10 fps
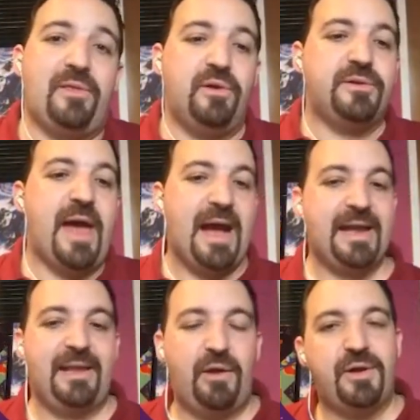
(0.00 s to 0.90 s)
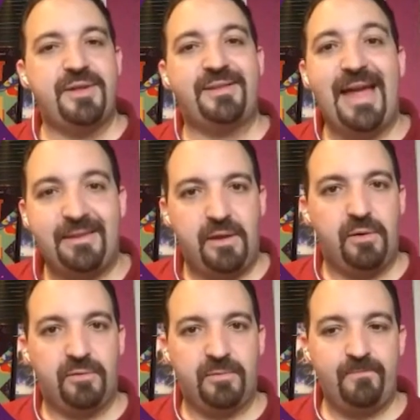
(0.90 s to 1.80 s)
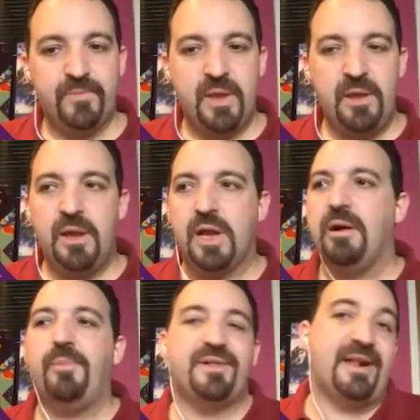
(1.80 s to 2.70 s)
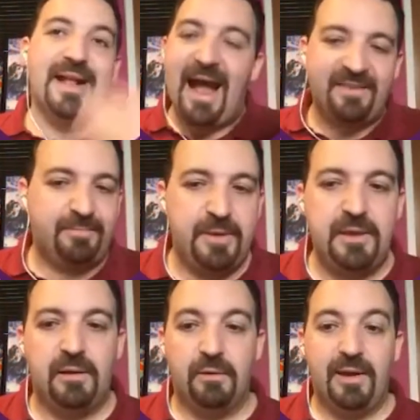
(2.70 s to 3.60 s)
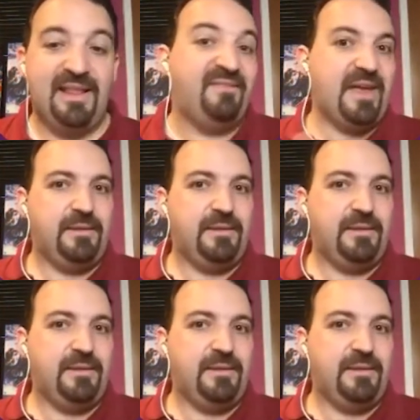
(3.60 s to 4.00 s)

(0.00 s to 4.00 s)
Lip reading: or move to static generator such as Eleventy.